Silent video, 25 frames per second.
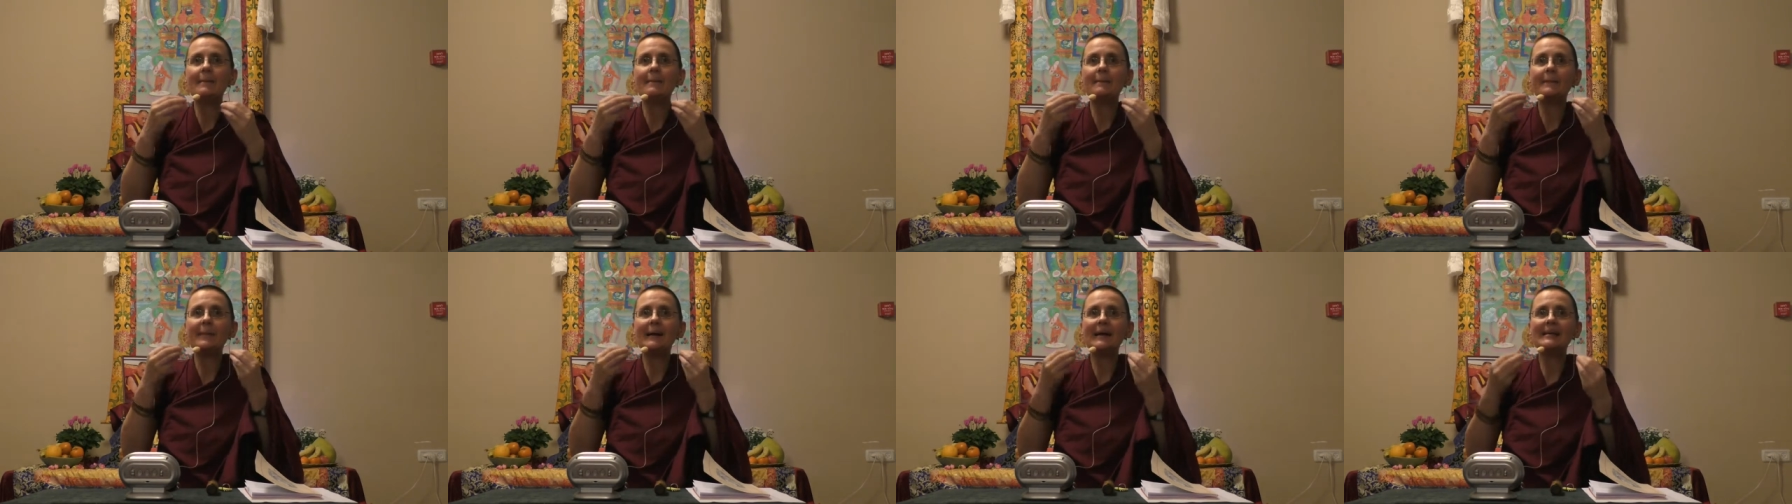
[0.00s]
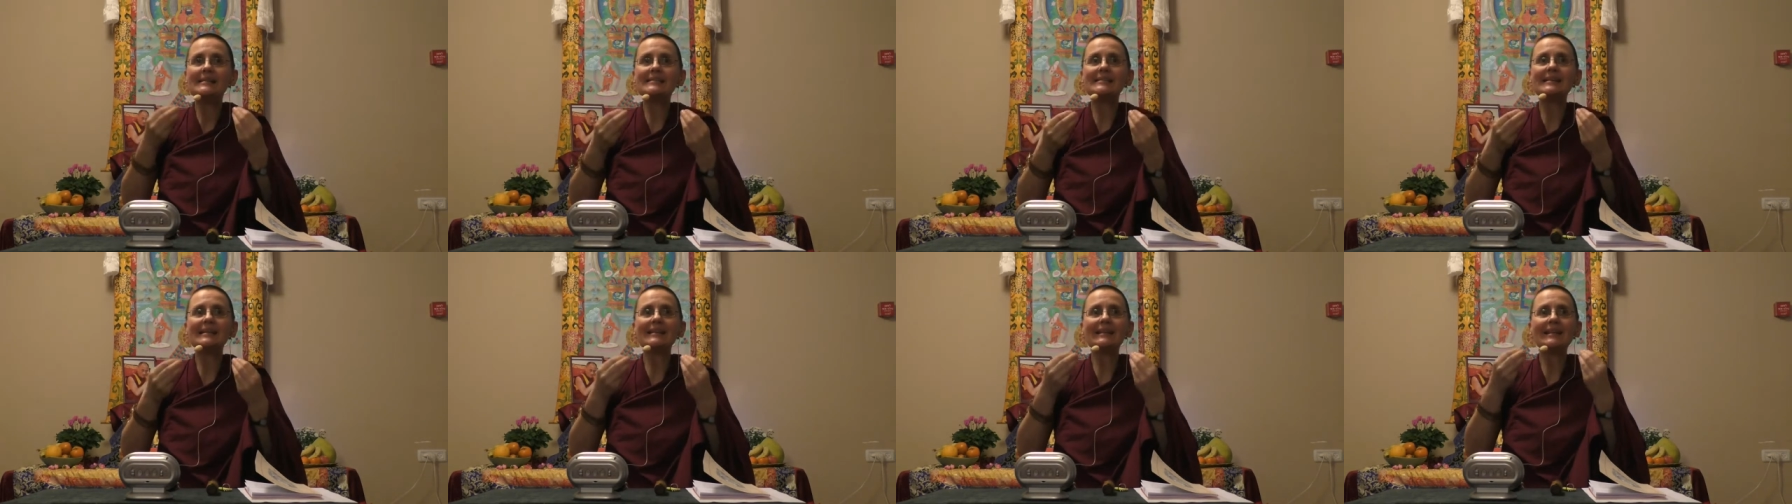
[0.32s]

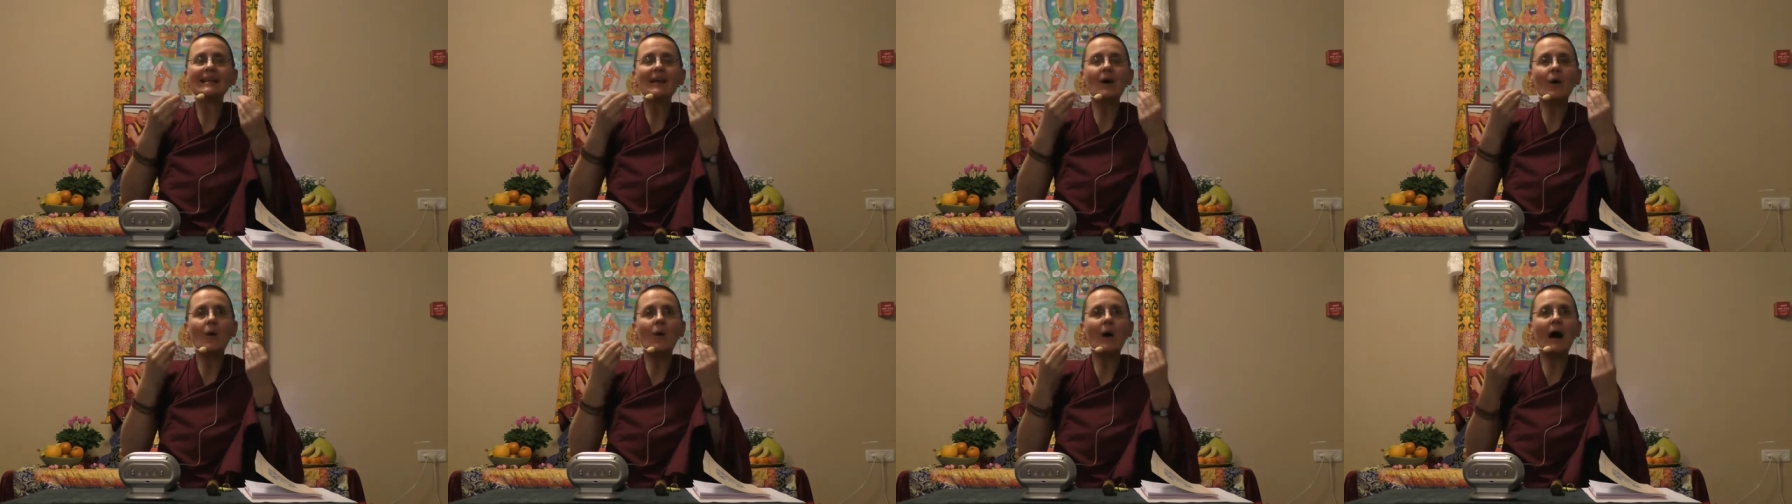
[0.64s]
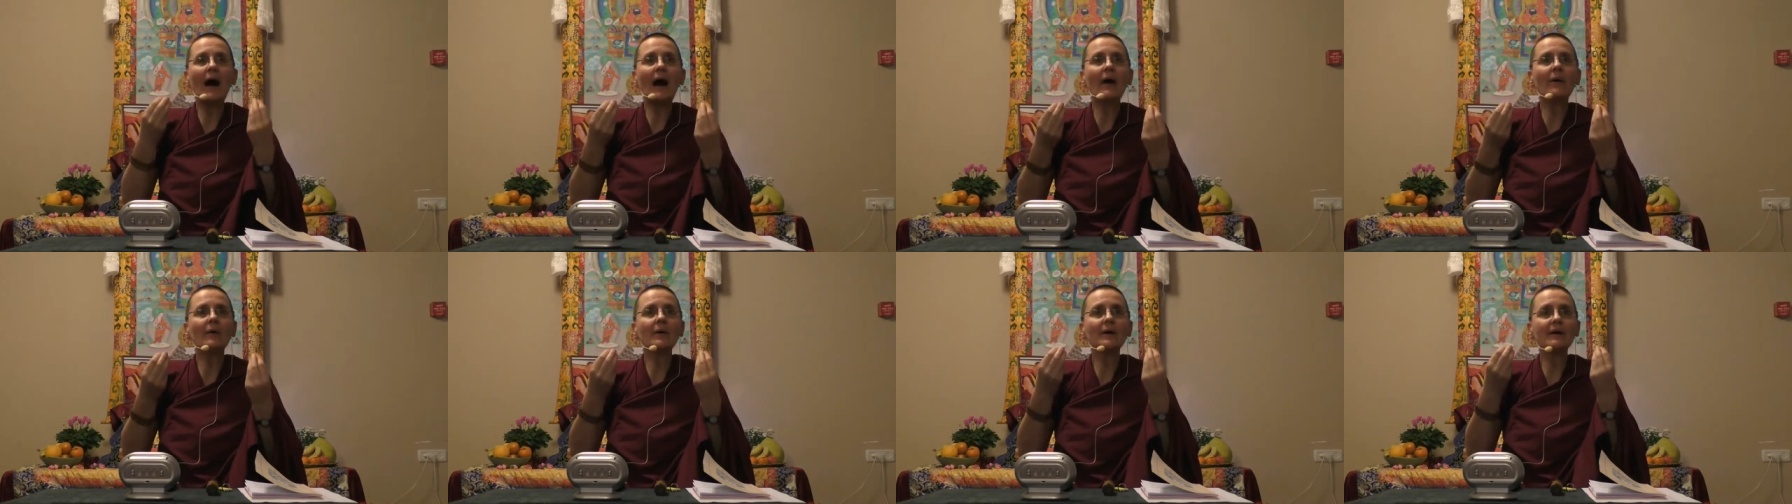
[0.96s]
Basically,
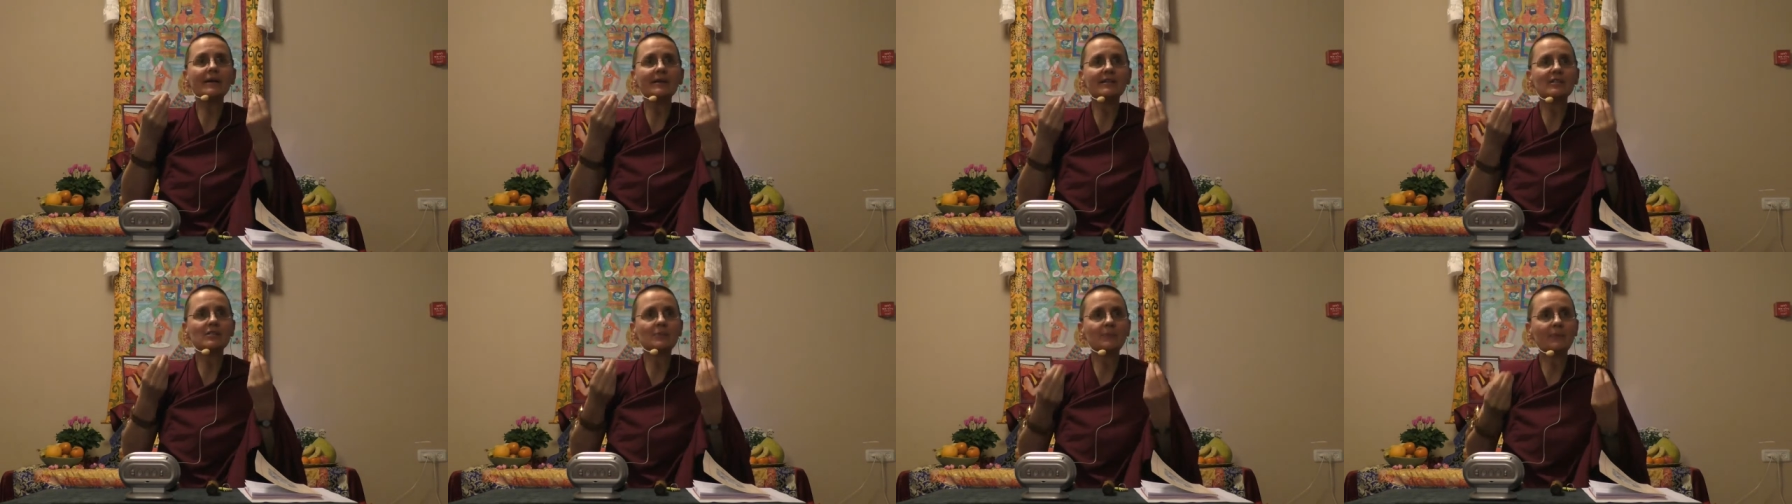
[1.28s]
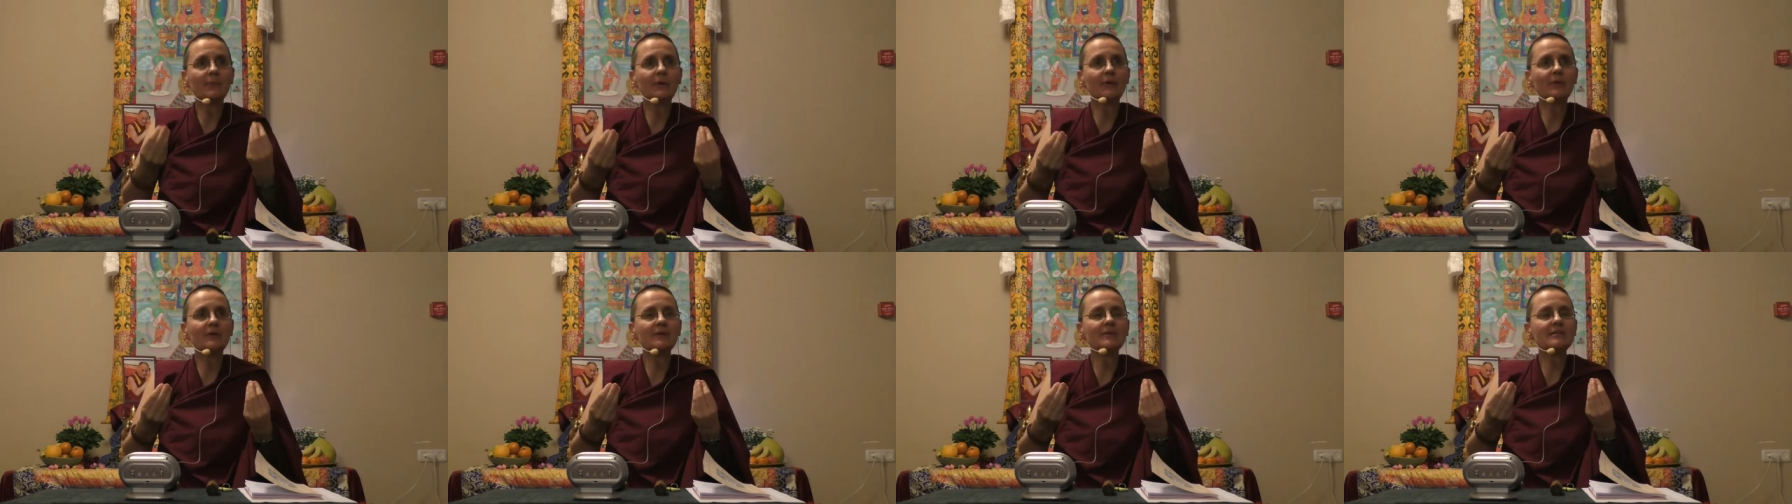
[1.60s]
our
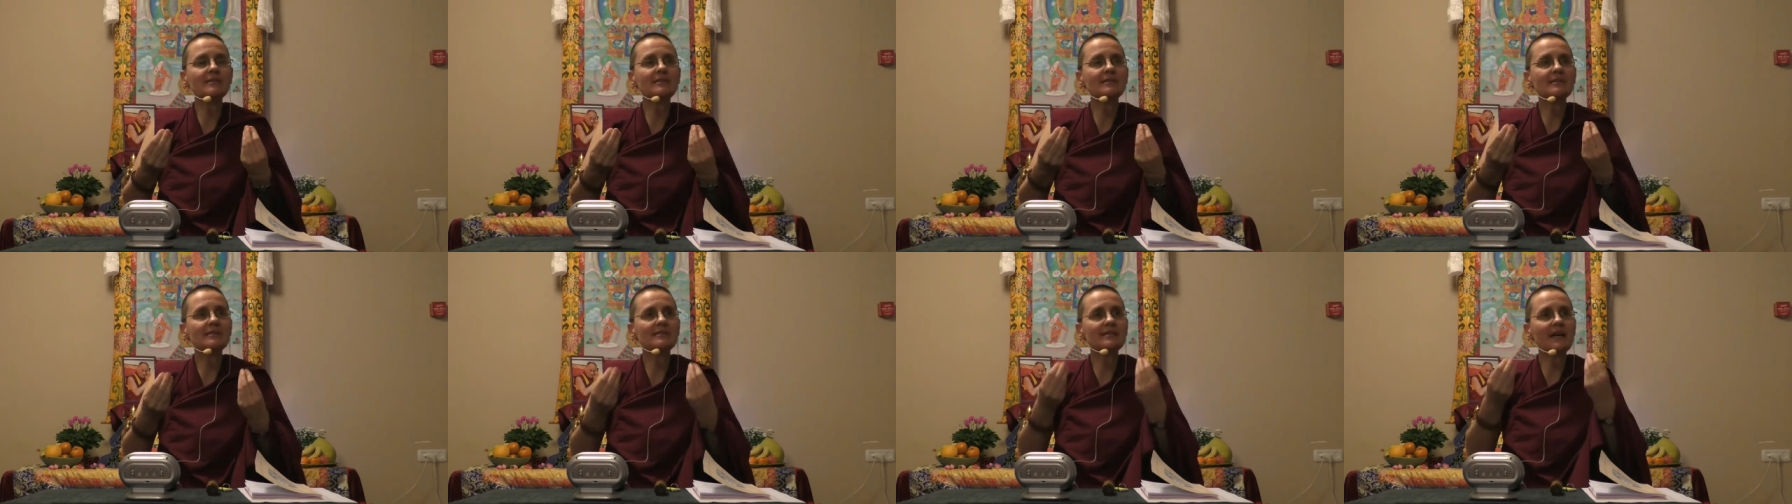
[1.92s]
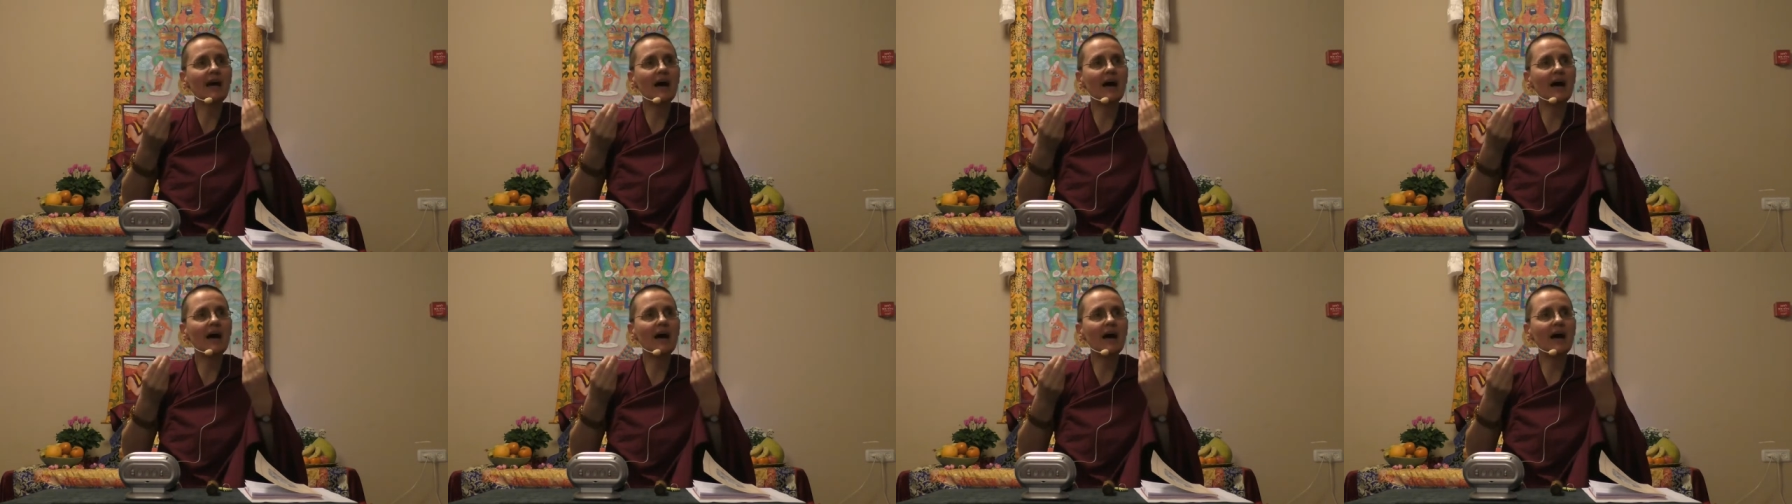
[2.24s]
experiences